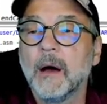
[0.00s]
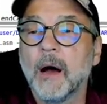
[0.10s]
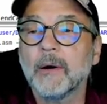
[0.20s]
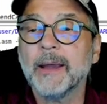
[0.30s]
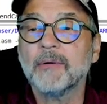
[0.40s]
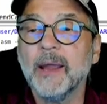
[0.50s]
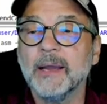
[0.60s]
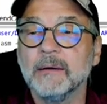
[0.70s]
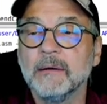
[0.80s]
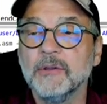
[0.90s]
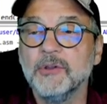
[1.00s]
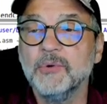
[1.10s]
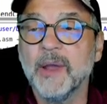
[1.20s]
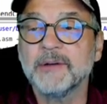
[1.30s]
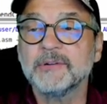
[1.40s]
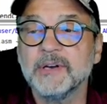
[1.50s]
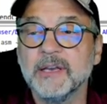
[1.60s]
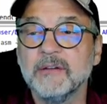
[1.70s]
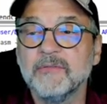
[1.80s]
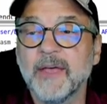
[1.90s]
All right, great. You entered
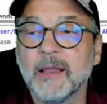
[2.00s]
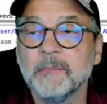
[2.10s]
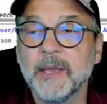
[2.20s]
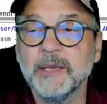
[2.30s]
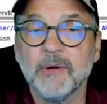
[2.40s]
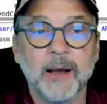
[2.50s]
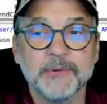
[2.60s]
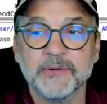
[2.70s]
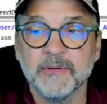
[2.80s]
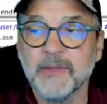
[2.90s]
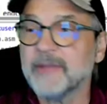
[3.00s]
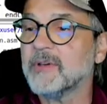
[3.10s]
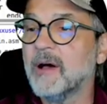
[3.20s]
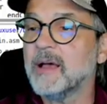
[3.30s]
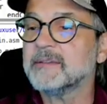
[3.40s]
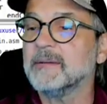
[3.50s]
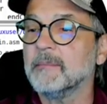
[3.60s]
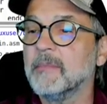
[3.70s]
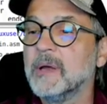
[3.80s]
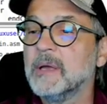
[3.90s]
an invalid menu option. That's awesome.
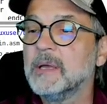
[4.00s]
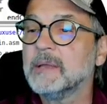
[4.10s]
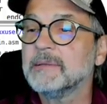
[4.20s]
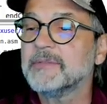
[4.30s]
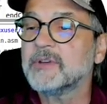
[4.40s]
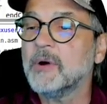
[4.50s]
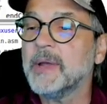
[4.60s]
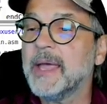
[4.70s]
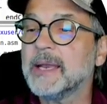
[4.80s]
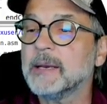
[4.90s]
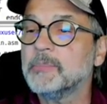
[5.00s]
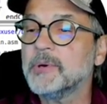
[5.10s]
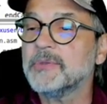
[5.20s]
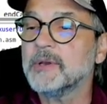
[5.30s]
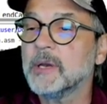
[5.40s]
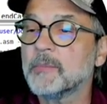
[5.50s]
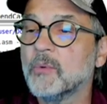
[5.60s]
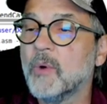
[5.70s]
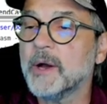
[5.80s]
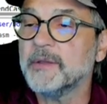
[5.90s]
Let's go ahead and put the number
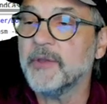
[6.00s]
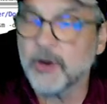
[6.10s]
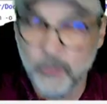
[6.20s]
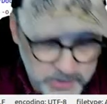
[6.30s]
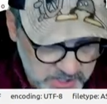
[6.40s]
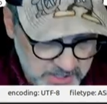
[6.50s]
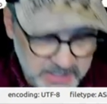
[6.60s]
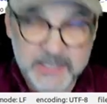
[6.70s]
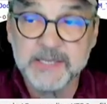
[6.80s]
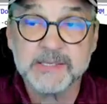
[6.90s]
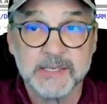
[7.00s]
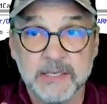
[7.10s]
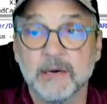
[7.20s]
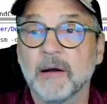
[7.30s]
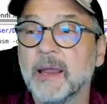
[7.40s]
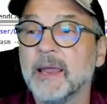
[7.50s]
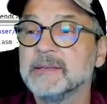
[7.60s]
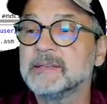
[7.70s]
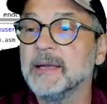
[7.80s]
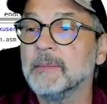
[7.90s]
1 in there, which is in our
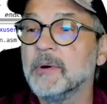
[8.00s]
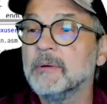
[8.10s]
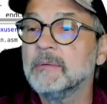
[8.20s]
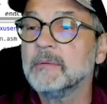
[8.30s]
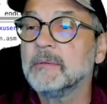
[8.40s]
case table.